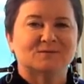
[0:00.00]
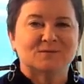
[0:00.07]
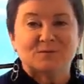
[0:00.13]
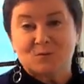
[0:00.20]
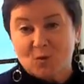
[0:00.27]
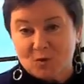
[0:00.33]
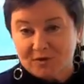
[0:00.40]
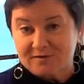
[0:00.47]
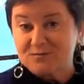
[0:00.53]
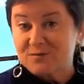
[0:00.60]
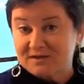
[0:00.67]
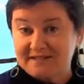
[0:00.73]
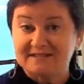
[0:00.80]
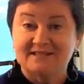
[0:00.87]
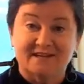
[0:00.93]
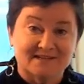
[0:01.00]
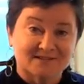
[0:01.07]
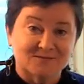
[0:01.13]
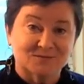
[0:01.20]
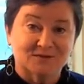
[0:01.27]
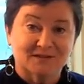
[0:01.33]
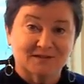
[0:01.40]
reward him when he
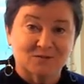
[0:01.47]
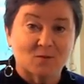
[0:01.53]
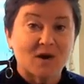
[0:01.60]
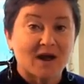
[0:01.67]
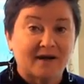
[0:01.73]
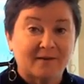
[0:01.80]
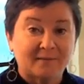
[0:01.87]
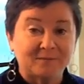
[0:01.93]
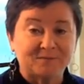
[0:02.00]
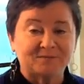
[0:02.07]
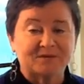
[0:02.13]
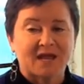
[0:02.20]
does really well.